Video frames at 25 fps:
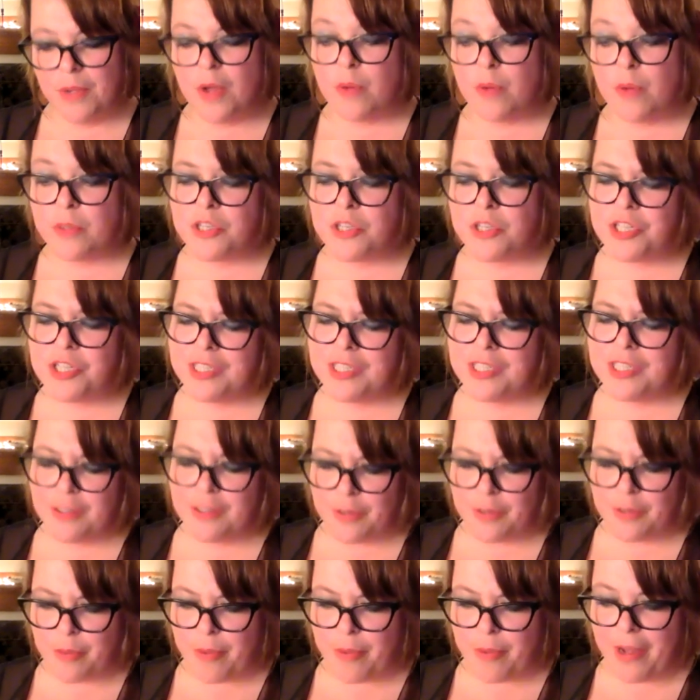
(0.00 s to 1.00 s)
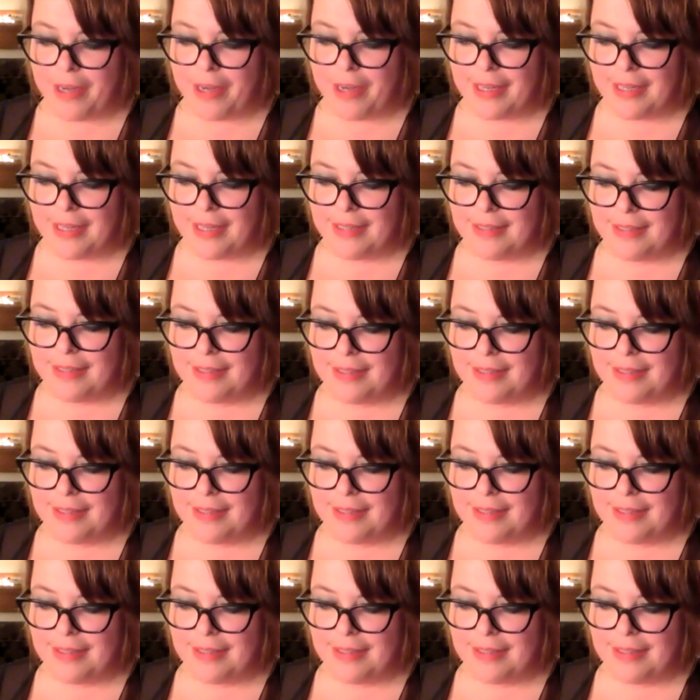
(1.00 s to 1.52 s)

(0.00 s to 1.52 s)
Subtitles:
Was she in her body?